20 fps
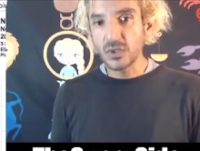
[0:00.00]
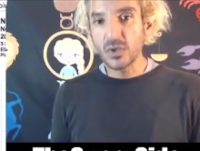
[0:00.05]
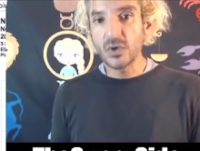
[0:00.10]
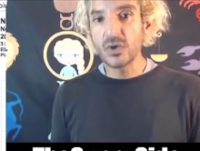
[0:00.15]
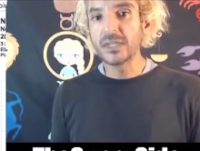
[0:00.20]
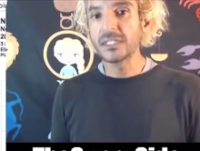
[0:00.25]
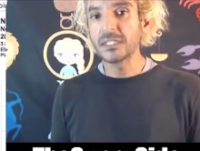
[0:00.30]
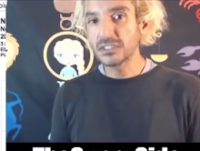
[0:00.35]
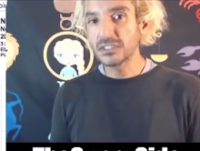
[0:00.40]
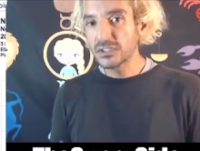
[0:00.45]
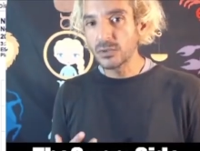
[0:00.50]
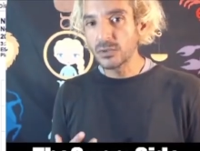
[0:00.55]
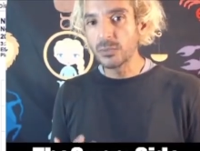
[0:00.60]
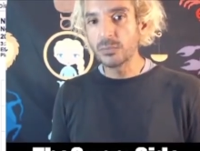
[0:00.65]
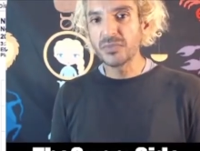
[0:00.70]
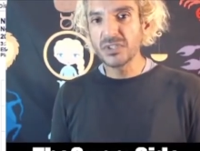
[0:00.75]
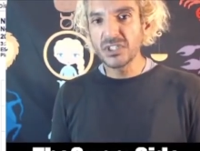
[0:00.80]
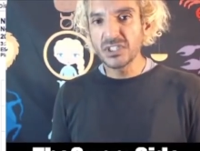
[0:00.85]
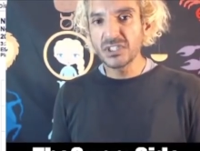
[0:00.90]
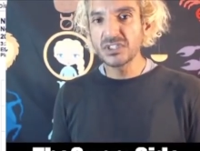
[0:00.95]
going it's your
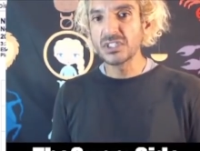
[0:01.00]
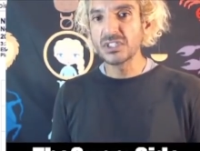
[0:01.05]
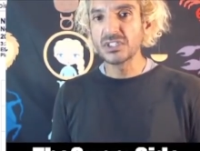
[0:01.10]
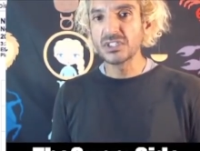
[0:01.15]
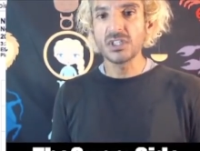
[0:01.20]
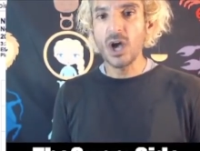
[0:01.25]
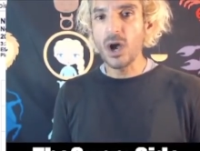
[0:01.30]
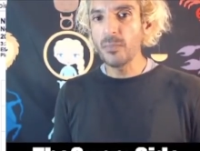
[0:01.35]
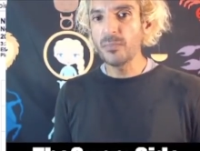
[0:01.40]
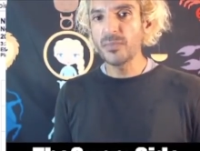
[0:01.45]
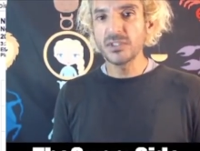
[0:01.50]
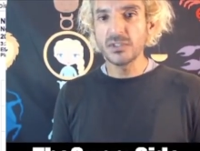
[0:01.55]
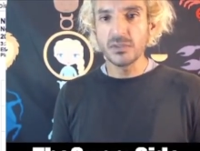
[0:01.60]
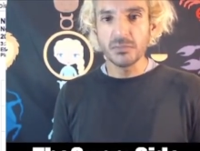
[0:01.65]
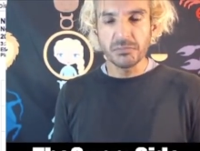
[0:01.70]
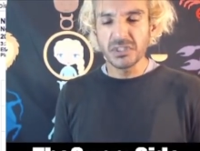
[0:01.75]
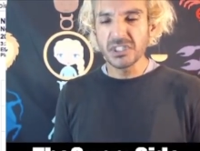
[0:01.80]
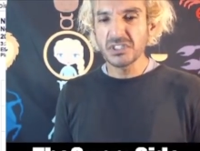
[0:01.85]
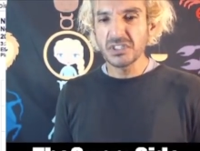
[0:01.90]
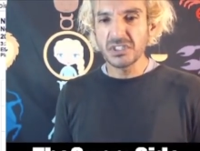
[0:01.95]
business up in
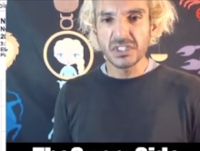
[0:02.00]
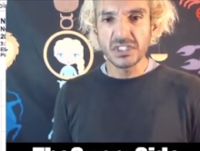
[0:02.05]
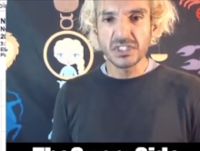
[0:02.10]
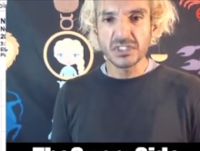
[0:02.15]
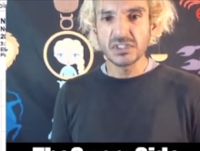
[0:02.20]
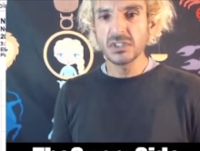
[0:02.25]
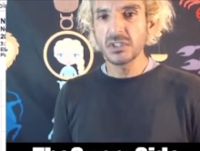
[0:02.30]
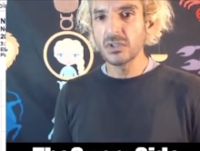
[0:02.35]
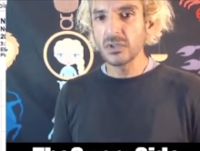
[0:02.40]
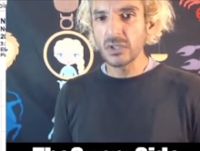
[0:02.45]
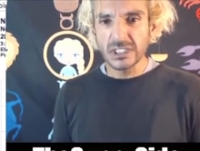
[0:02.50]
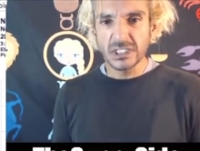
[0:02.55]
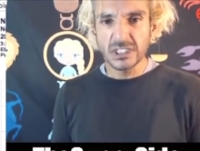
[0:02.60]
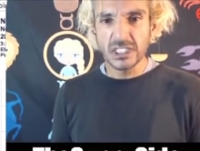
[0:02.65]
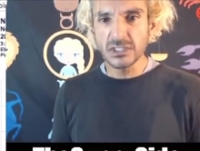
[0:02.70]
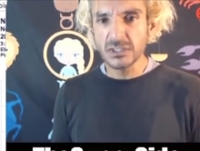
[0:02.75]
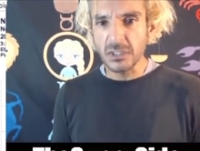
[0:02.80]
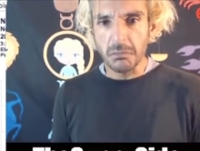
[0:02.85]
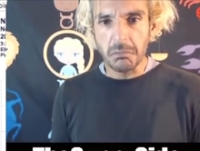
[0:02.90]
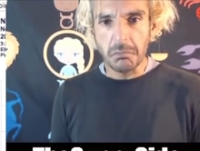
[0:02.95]
your business you know let's
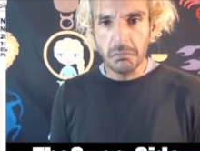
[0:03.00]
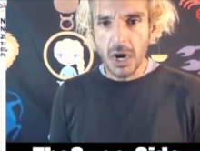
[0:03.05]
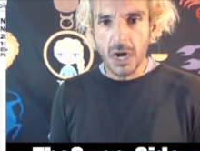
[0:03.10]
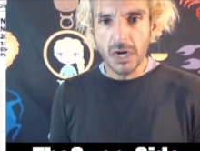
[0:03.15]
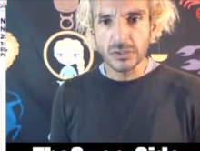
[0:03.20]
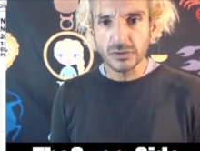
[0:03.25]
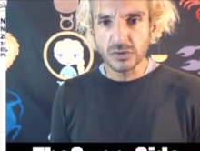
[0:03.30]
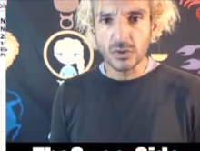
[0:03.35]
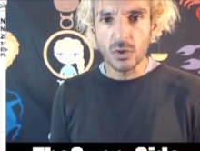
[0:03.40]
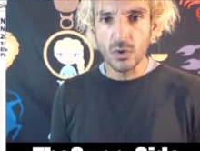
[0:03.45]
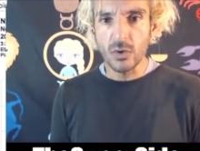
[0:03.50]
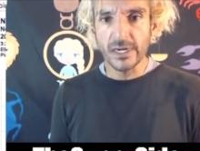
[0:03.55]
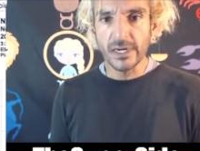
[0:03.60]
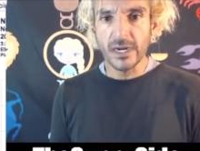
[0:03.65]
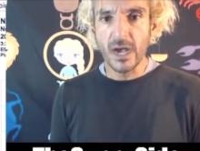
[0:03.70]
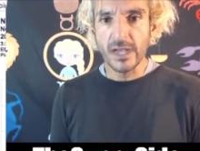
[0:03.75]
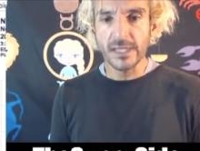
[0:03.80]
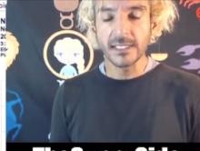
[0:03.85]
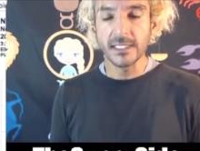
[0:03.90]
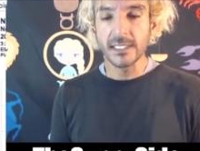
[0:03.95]
get some mars
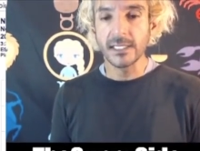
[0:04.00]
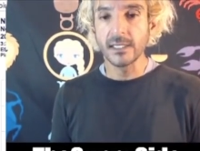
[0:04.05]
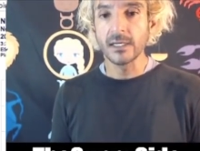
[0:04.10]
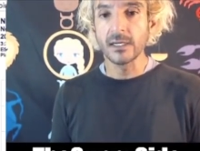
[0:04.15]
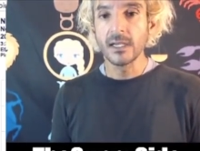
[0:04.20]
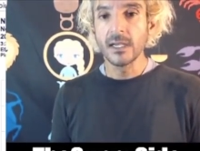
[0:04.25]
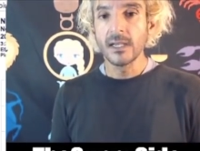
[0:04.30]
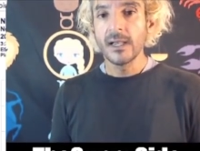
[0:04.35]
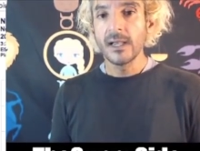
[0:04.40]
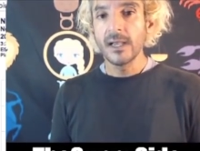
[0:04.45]
going on here